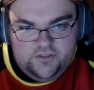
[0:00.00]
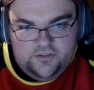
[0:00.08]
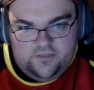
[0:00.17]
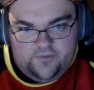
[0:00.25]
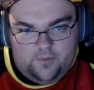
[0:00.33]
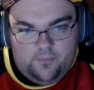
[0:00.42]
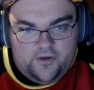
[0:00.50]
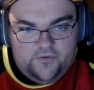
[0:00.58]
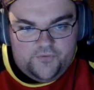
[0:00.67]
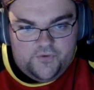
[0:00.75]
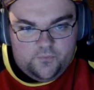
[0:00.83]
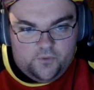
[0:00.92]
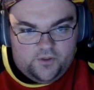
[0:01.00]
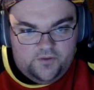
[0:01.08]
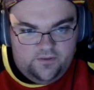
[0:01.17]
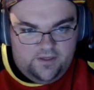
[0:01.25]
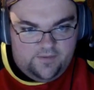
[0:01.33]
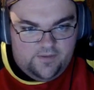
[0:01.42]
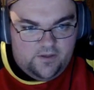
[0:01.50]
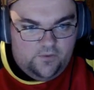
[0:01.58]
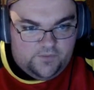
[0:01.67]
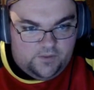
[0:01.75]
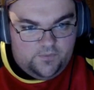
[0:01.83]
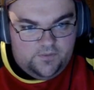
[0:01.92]
If I played on turn 1 and they don't
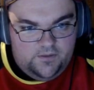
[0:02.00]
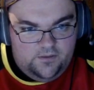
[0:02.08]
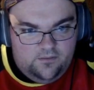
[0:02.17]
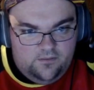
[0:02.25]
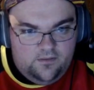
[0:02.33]
deal with it,